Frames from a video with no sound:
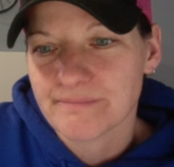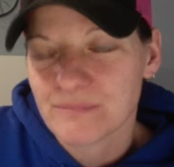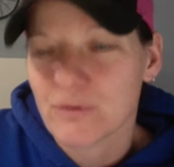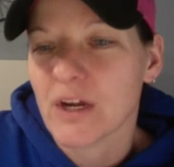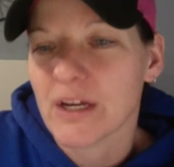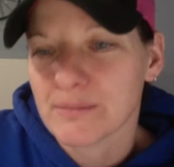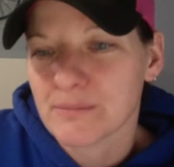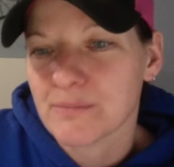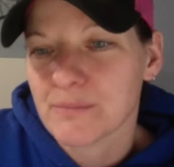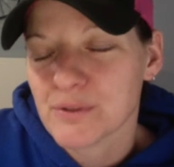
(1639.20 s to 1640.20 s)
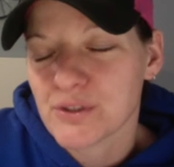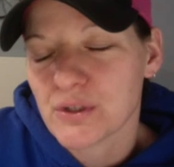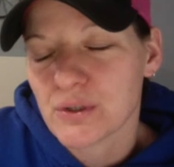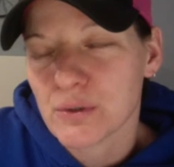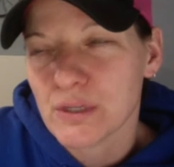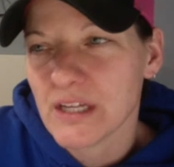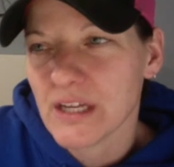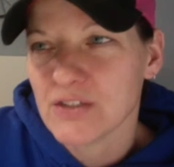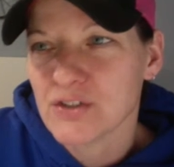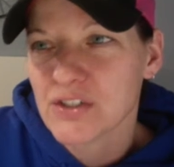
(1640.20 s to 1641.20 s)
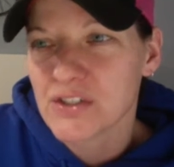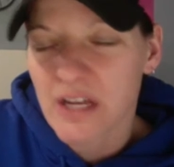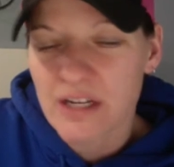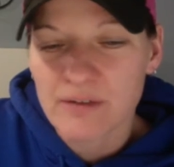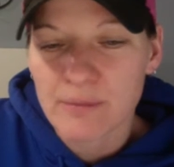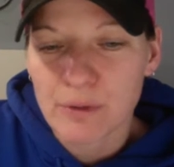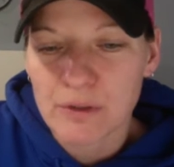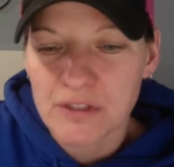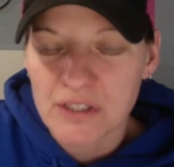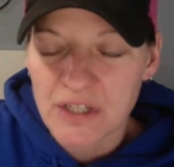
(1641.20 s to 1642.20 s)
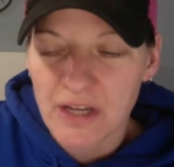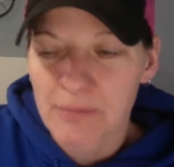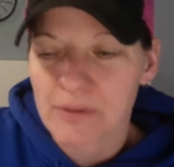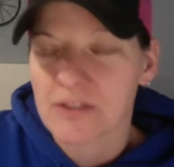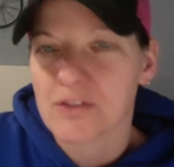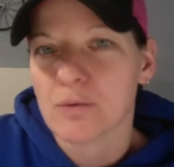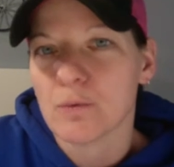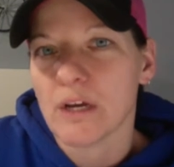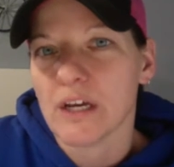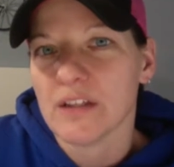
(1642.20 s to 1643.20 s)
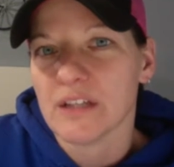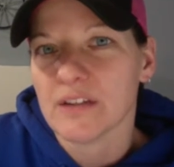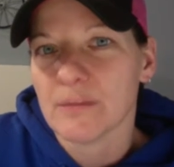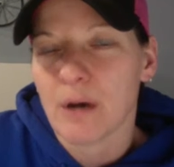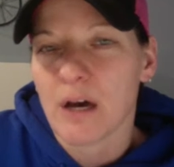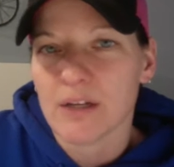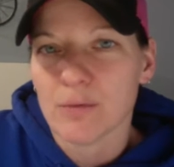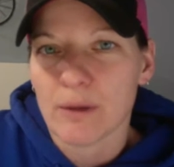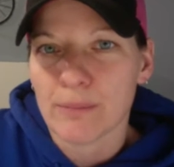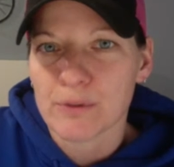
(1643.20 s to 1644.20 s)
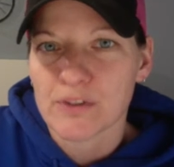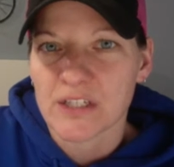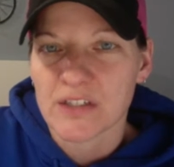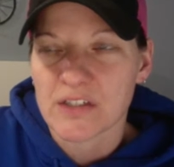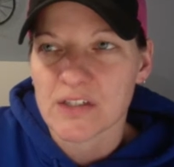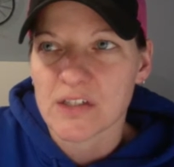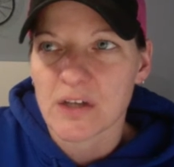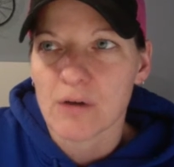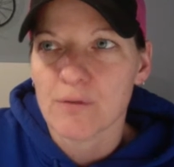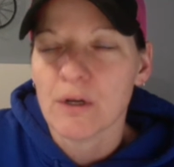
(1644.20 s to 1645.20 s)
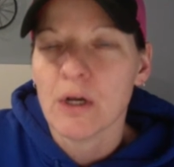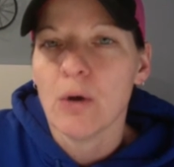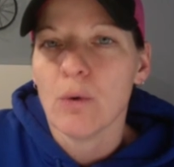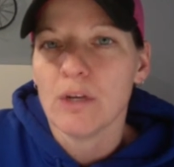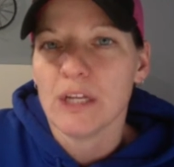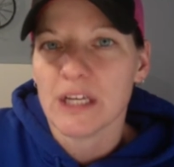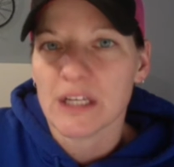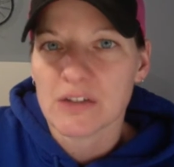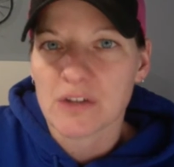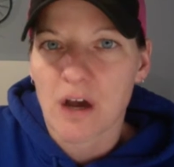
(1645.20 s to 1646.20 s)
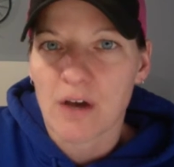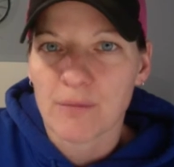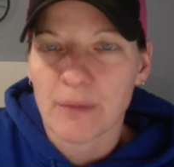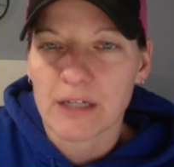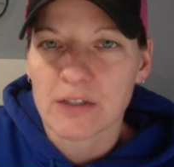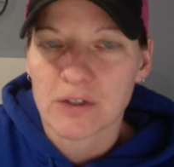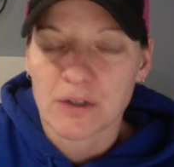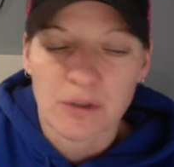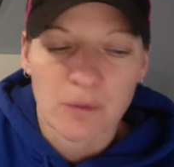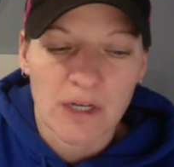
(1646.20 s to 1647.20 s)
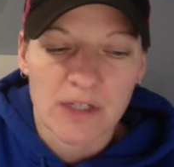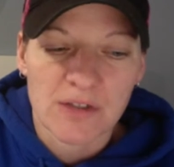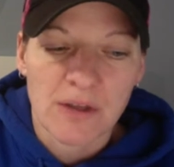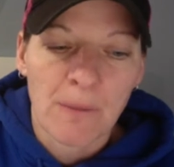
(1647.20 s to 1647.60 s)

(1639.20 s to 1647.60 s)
Right. And so it's just kind of a person type, and it's a way that the body represents itself when it gets off bacteria-wise.